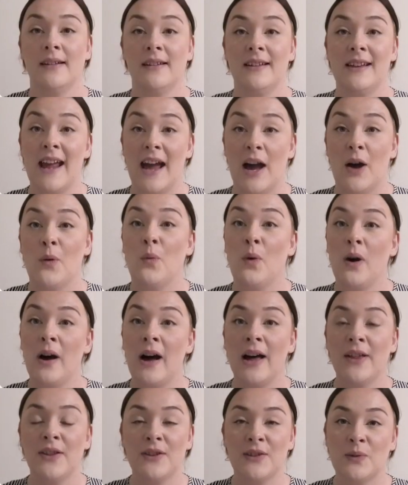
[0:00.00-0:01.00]
Now,
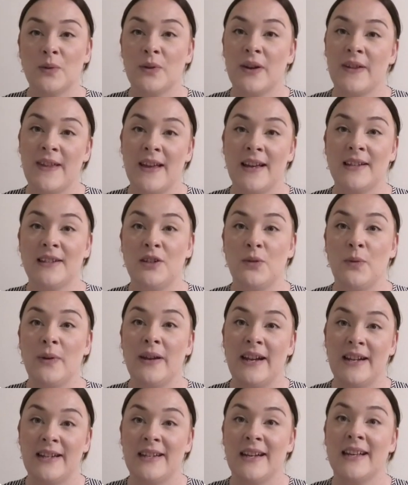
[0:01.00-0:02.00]
what other sort of things do we
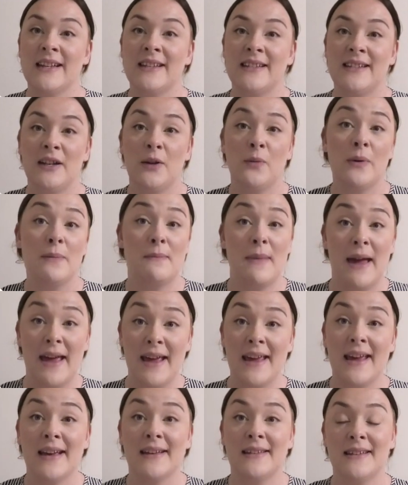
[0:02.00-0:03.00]
need to consider when
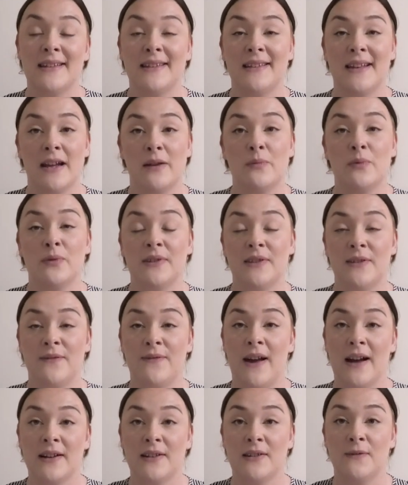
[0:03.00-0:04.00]
making a sustainable
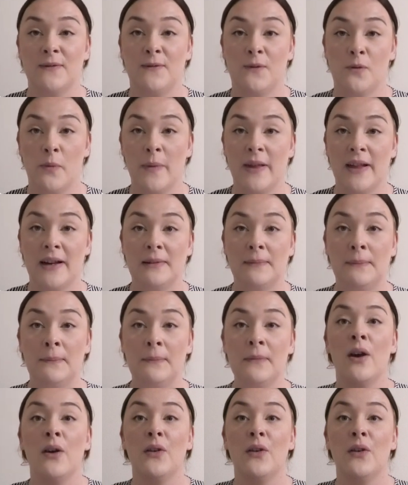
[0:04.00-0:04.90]
surfactant formula?